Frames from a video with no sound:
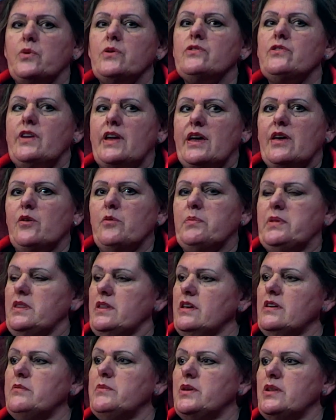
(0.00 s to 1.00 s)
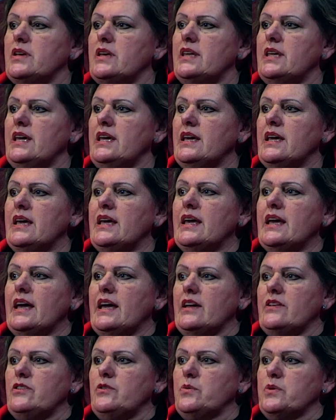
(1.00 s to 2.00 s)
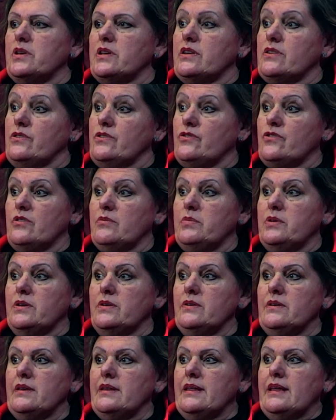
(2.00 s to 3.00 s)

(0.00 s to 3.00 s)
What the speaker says: to help in the community and you want to contribute